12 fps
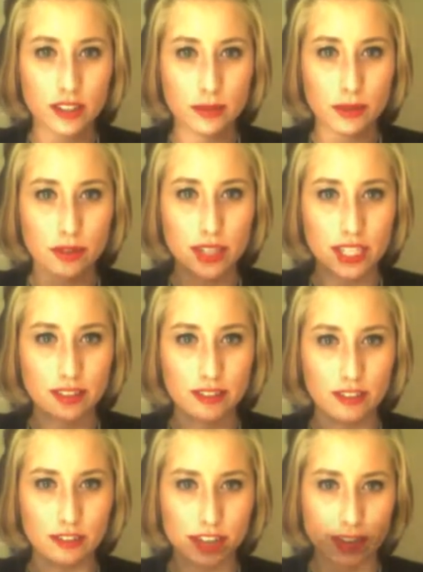I'm already,
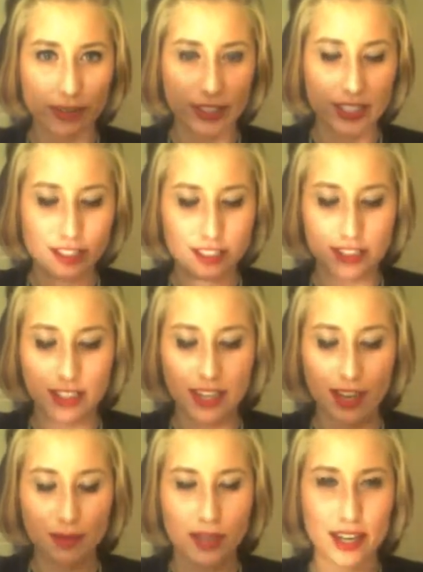you can't really see
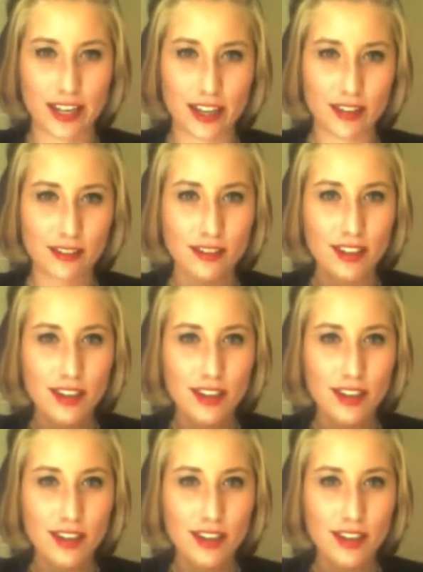it, I mean I can,